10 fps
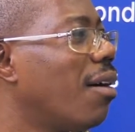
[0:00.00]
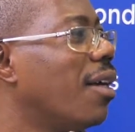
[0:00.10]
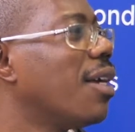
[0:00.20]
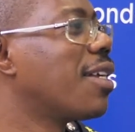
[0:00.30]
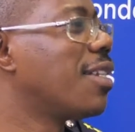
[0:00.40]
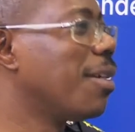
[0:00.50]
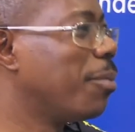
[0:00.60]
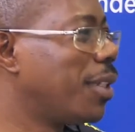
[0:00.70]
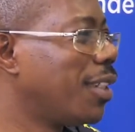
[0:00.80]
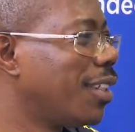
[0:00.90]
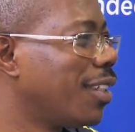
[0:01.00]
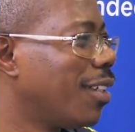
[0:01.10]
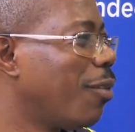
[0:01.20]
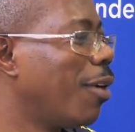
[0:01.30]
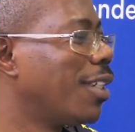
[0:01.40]
exempt,
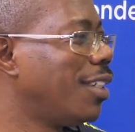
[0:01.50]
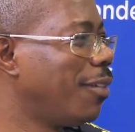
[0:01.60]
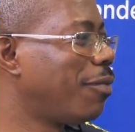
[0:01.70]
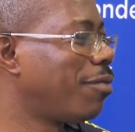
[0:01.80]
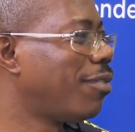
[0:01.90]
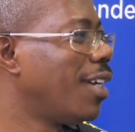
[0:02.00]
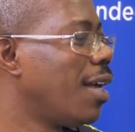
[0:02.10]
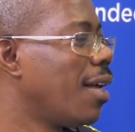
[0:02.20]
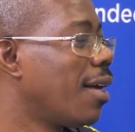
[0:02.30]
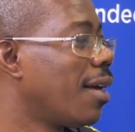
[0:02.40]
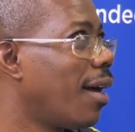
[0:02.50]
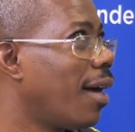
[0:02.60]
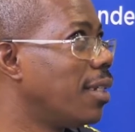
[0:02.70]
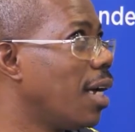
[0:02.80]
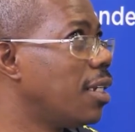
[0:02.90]
what if,
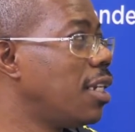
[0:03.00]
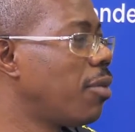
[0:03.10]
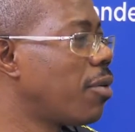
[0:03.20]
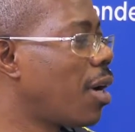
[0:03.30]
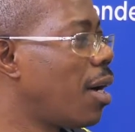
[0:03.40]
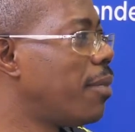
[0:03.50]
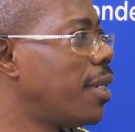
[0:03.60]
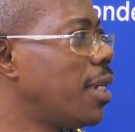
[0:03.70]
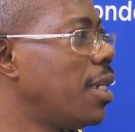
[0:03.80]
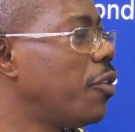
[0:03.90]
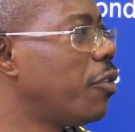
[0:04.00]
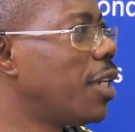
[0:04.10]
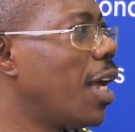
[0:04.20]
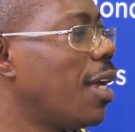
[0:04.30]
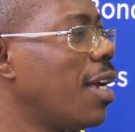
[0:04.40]
and this one comes in,
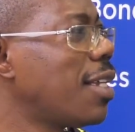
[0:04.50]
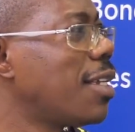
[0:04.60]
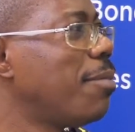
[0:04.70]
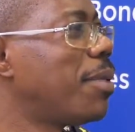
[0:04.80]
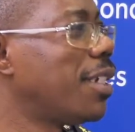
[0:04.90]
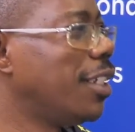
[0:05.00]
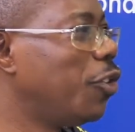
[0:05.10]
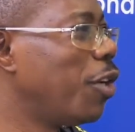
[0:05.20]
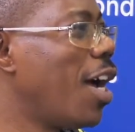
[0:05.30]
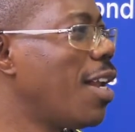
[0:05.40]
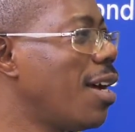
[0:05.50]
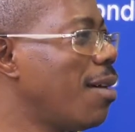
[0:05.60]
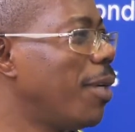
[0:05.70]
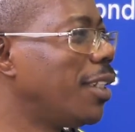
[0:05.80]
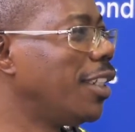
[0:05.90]
they are exempt in Uganda,
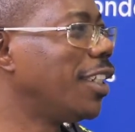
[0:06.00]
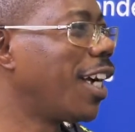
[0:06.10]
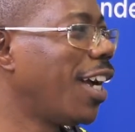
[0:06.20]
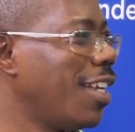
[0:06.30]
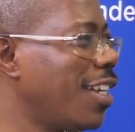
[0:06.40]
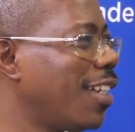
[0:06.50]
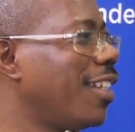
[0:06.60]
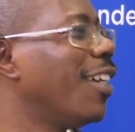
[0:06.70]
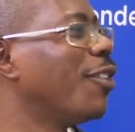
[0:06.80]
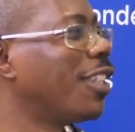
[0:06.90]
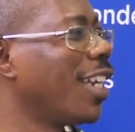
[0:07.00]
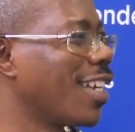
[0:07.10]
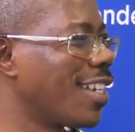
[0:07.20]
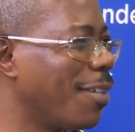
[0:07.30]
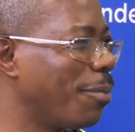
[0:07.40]
but in Kenya they are not
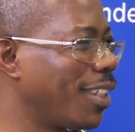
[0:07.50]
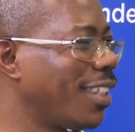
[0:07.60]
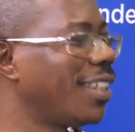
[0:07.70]
exempt.